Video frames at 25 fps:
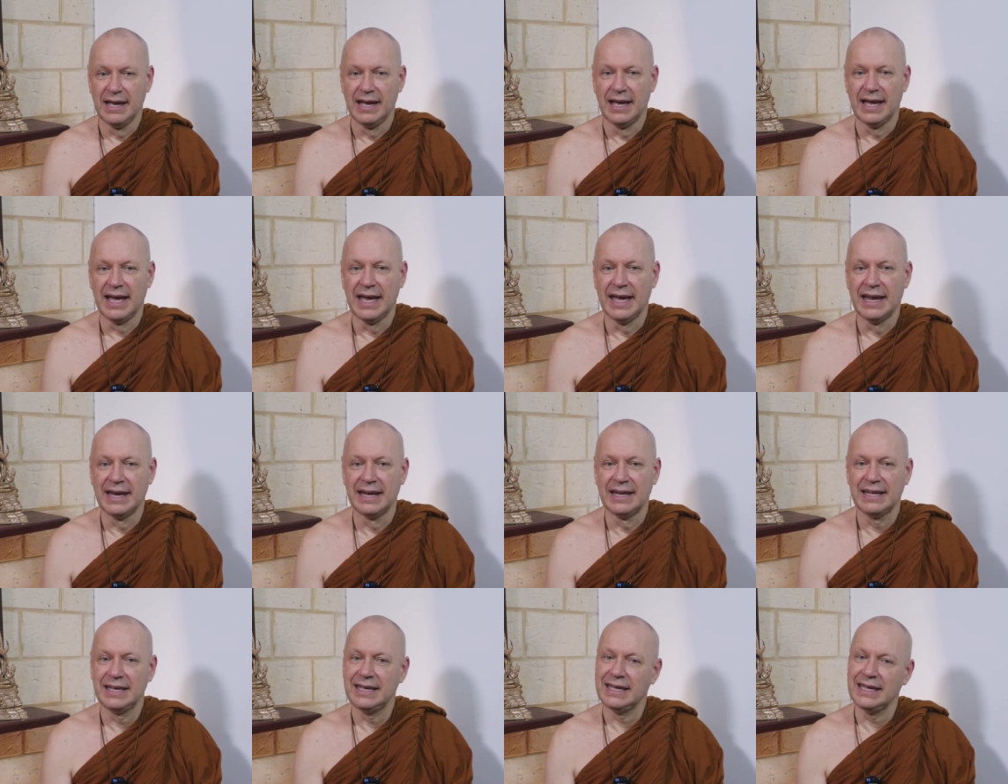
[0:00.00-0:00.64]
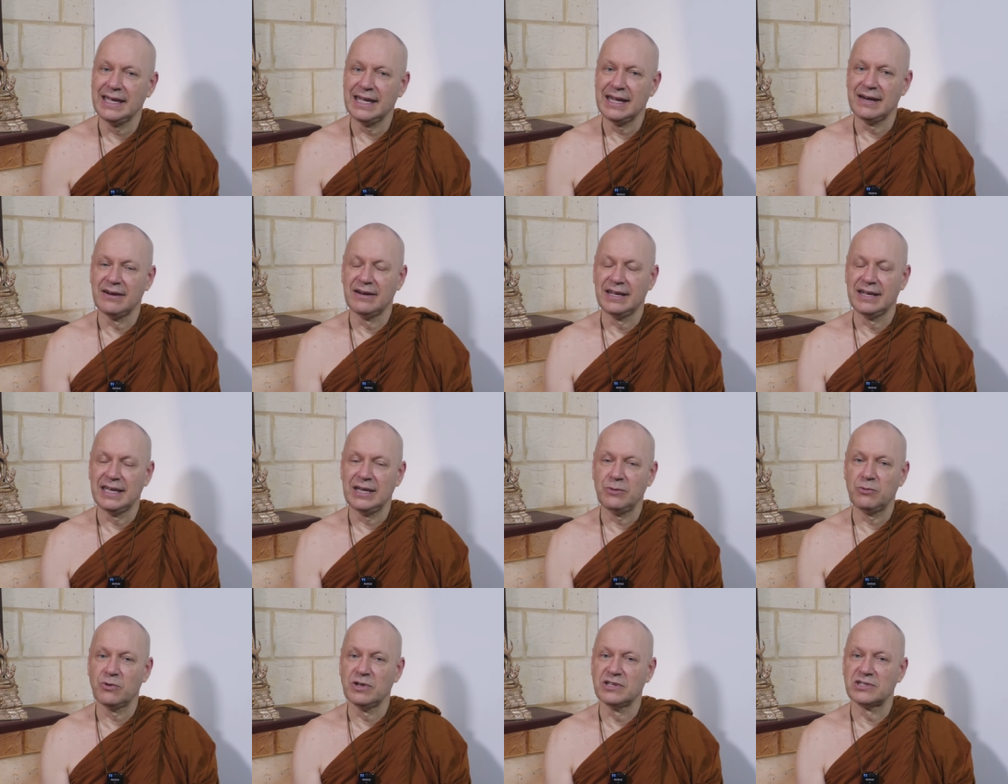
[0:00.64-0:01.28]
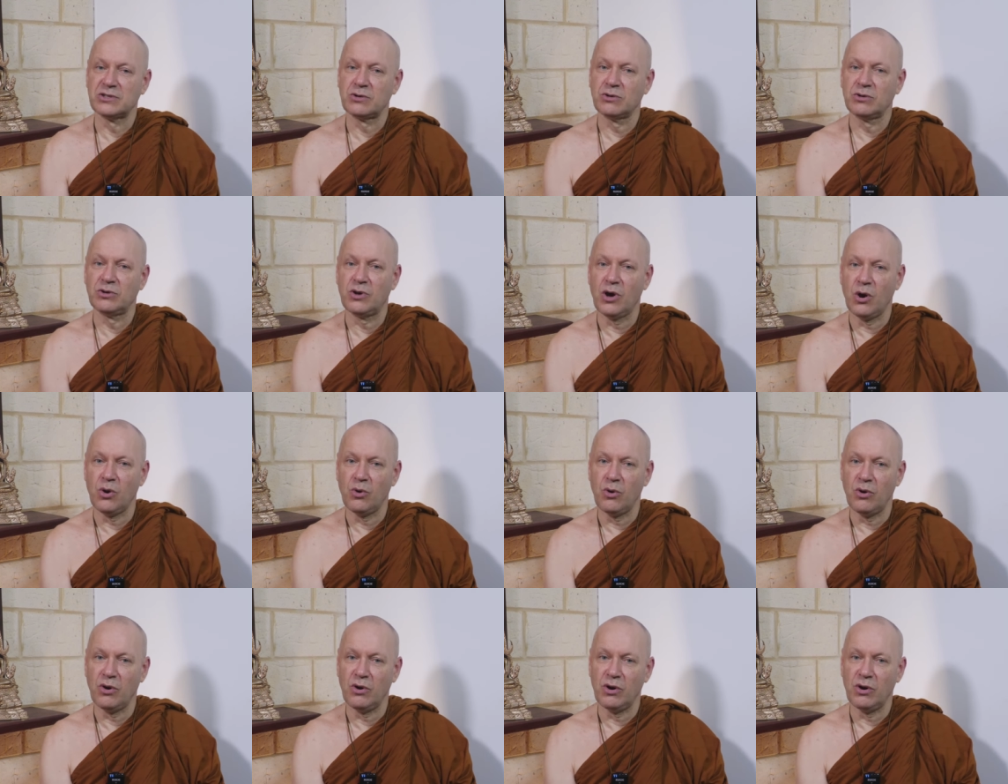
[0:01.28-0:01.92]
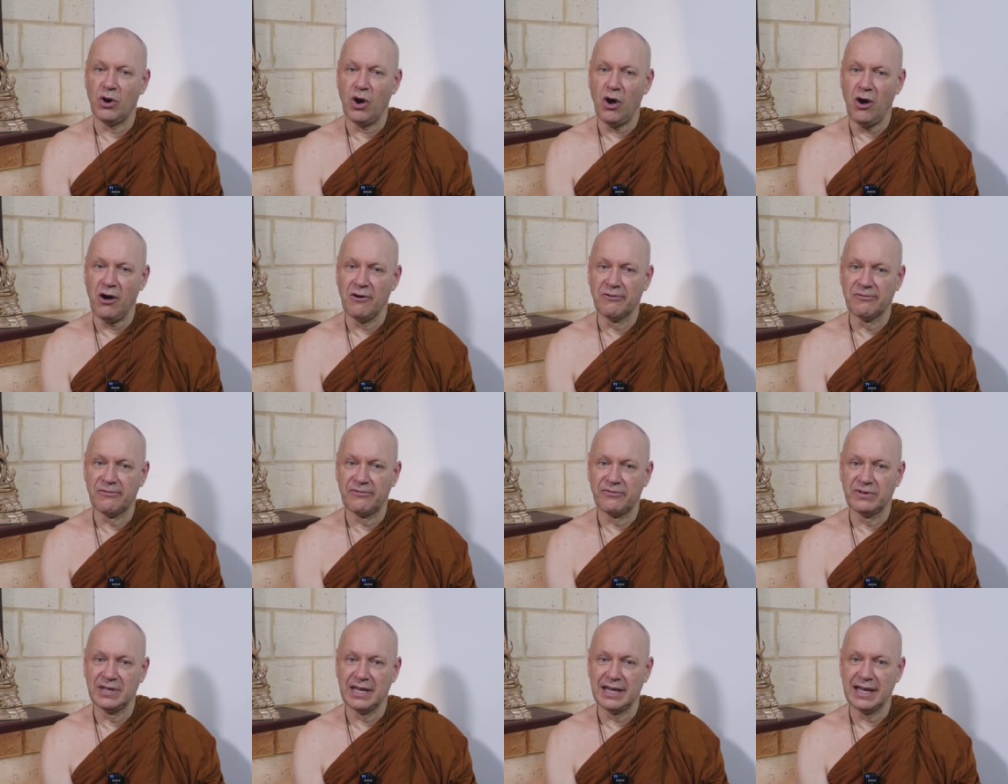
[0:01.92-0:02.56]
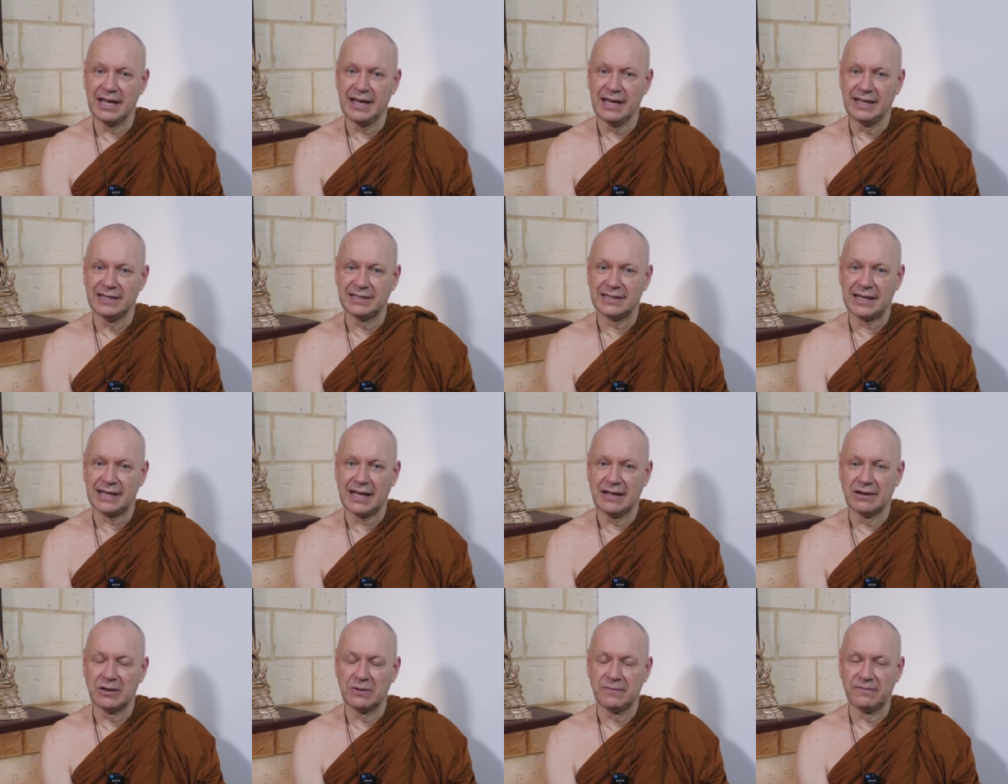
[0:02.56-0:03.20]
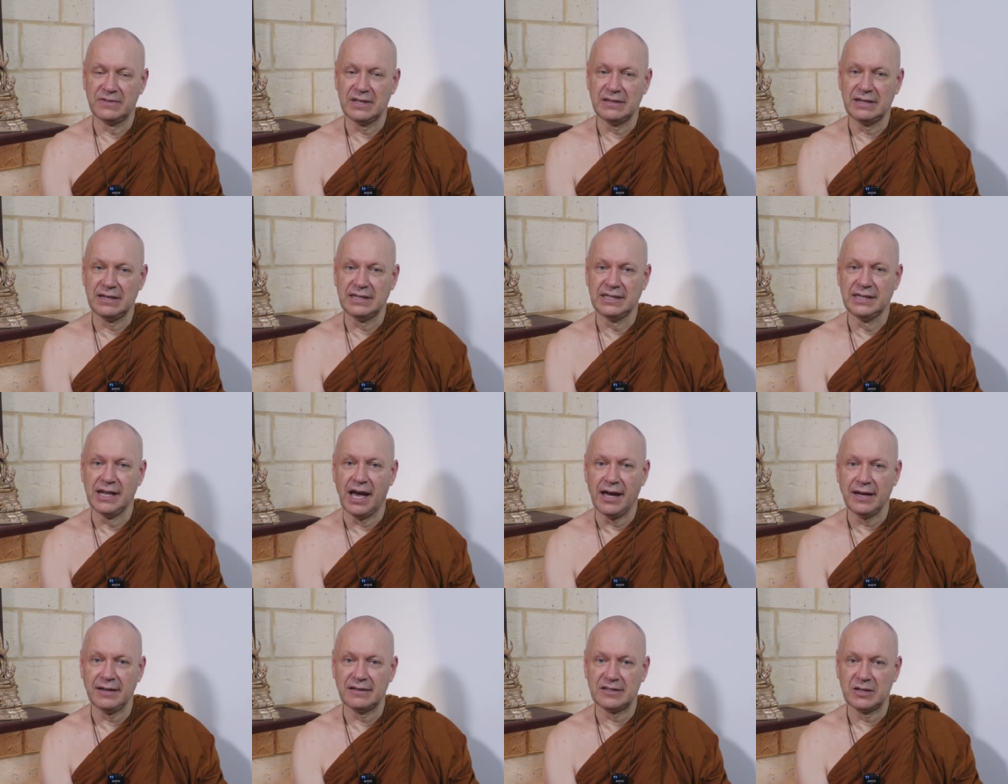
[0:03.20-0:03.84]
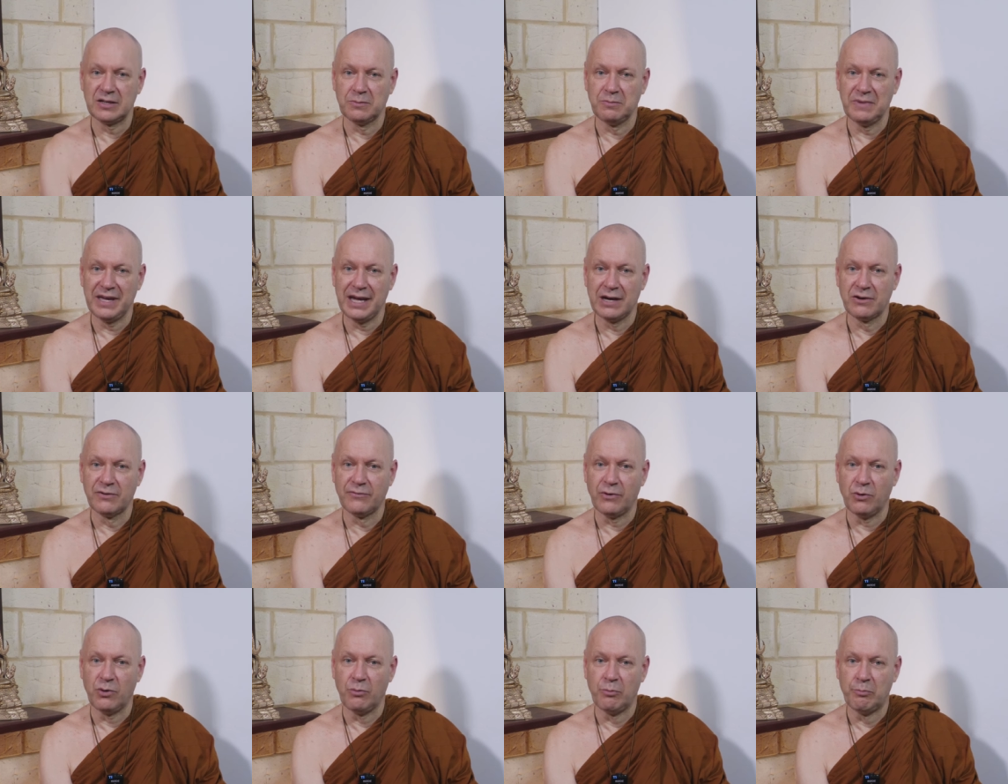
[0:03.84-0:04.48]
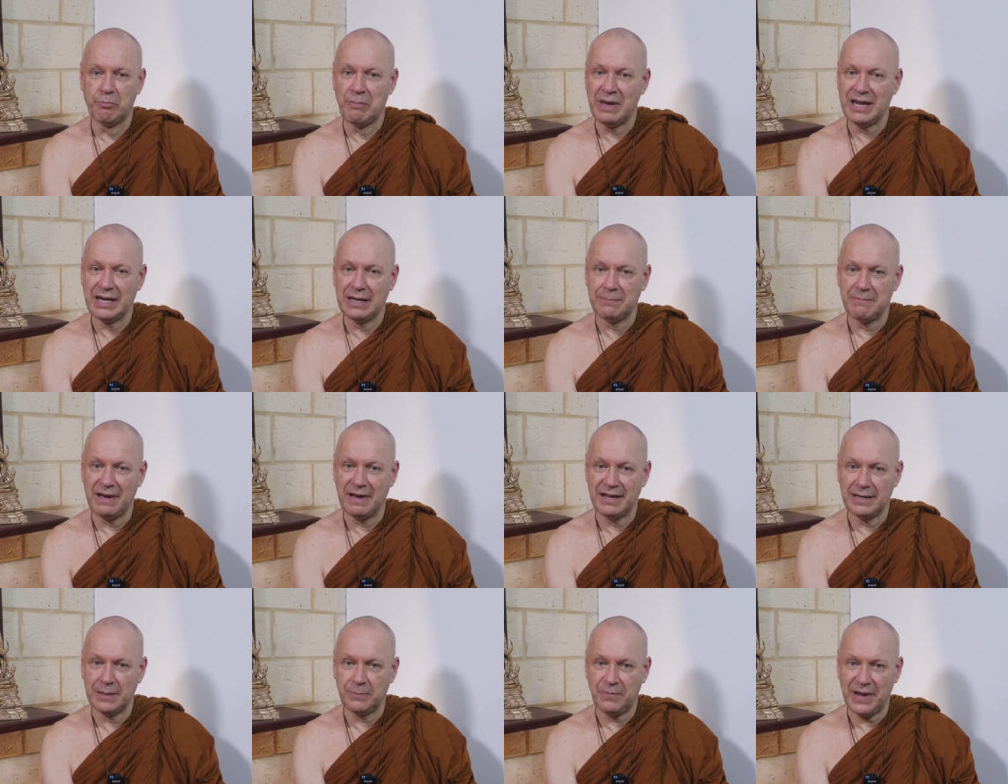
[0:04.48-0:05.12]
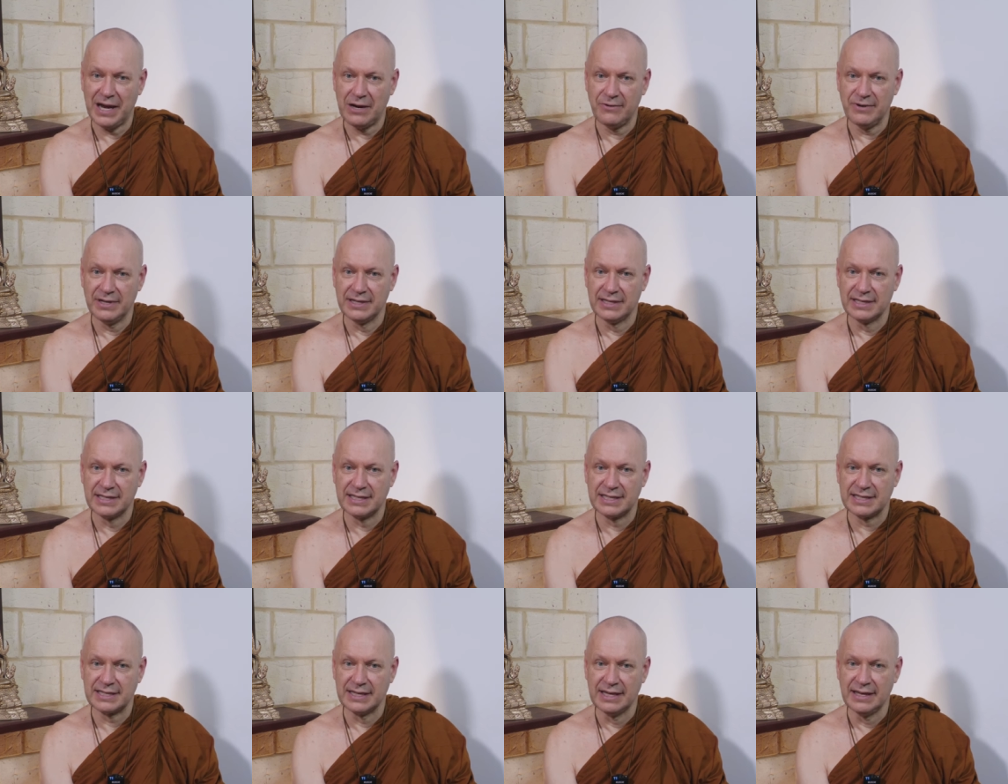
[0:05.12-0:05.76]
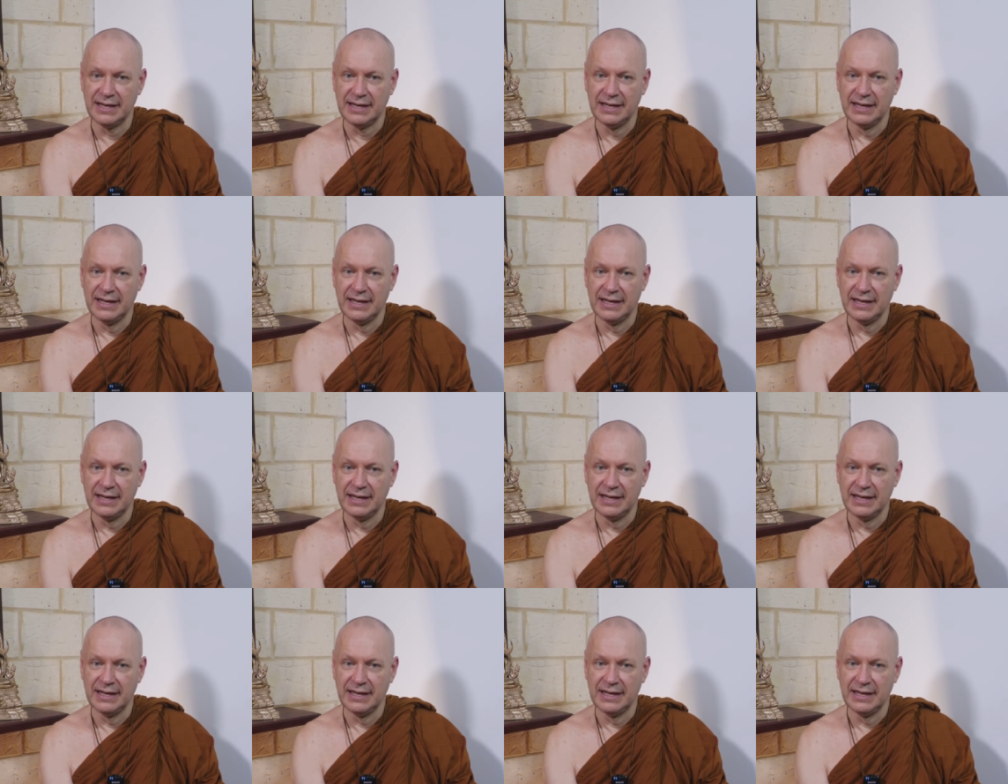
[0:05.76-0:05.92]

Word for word: And here he wants to go off. Yeah, it's kind of the nightmare of many, many parents.